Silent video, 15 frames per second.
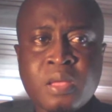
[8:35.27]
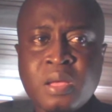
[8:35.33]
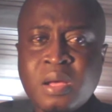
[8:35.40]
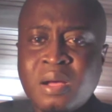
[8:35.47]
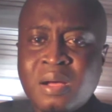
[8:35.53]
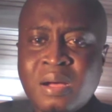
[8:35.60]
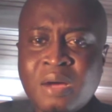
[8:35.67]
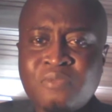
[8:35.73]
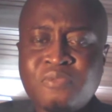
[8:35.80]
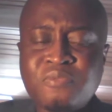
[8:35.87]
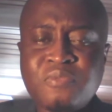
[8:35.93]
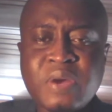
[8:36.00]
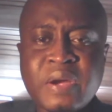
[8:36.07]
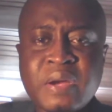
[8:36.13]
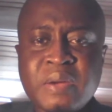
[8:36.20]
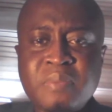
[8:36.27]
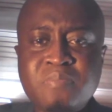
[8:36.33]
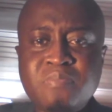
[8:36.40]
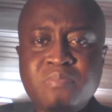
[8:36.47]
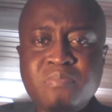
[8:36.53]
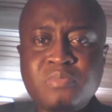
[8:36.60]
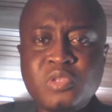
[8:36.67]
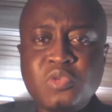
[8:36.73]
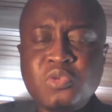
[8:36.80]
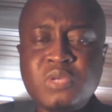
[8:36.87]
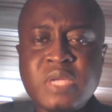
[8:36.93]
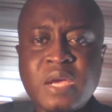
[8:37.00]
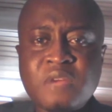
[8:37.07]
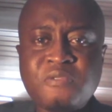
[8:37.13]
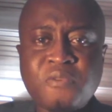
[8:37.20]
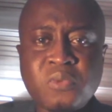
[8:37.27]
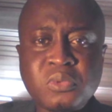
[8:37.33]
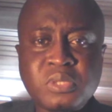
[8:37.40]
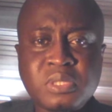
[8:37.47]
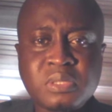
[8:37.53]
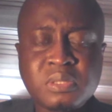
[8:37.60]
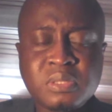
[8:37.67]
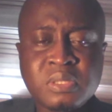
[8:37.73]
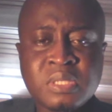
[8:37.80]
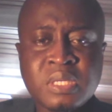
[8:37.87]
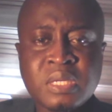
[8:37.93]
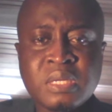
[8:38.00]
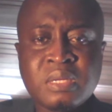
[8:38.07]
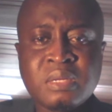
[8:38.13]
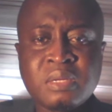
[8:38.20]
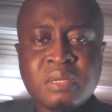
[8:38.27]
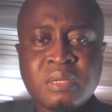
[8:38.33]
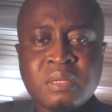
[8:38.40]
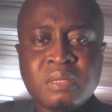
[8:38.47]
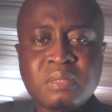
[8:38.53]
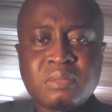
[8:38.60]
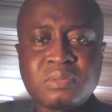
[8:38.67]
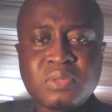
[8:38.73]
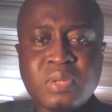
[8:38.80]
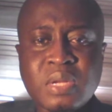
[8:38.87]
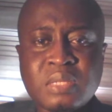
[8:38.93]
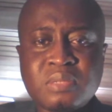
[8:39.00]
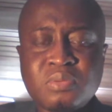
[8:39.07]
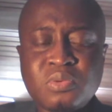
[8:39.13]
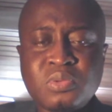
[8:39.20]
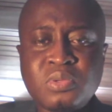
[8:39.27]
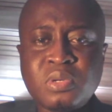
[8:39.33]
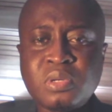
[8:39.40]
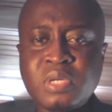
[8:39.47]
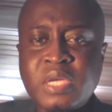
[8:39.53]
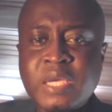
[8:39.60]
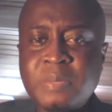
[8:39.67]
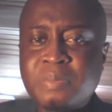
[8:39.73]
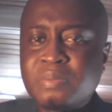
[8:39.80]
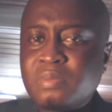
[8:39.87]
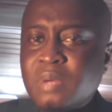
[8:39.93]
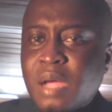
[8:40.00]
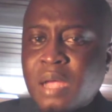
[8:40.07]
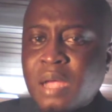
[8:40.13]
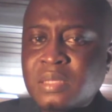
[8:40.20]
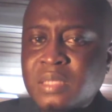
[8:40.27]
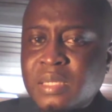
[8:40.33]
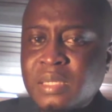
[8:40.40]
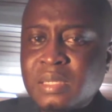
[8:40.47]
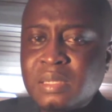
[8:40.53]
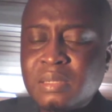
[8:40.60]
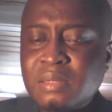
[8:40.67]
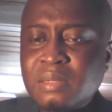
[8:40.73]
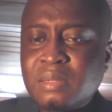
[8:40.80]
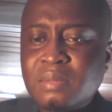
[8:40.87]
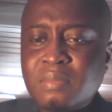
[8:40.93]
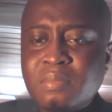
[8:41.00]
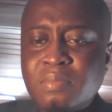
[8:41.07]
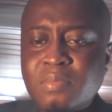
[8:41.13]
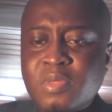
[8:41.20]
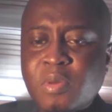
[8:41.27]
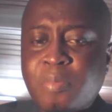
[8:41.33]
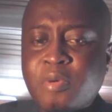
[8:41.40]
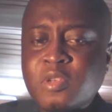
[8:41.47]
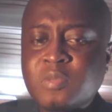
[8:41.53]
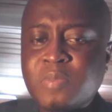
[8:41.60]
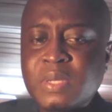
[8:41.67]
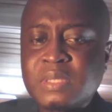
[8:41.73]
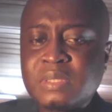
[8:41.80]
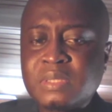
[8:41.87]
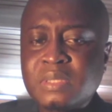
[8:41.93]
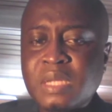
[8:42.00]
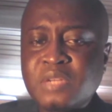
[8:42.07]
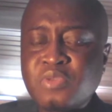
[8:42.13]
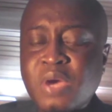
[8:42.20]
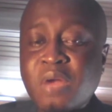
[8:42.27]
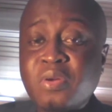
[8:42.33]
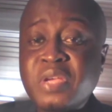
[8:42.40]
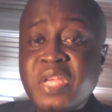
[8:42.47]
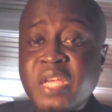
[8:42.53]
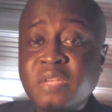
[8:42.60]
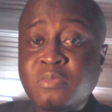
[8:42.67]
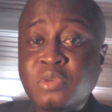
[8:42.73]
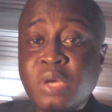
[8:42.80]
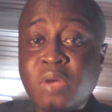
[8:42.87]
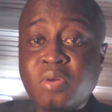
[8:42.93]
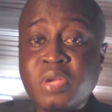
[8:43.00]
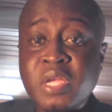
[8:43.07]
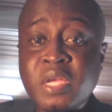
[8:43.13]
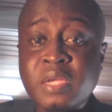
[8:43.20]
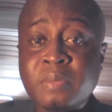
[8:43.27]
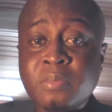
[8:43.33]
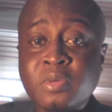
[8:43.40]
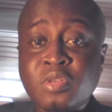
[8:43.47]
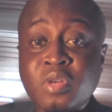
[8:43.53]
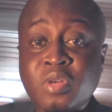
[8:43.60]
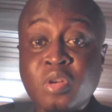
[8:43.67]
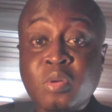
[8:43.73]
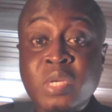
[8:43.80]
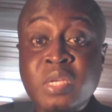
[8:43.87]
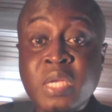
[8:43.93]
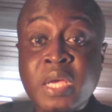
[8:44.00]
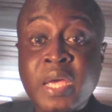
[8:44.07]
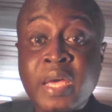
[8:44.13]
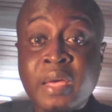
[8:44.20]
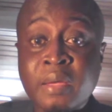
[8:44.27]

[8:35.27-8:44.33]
Have very good headphones so that you don't keep asking the prospect that you cannot hear him, or you cannot hear her.